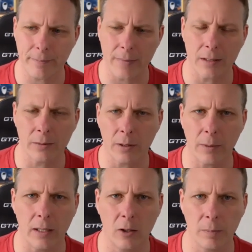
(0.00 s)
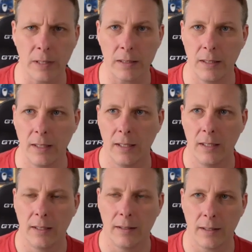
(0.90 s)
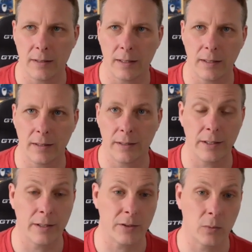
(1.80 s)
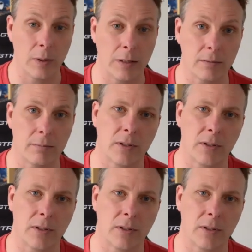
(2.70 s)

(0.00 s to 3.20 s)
So anyway, I hope that you guys are well.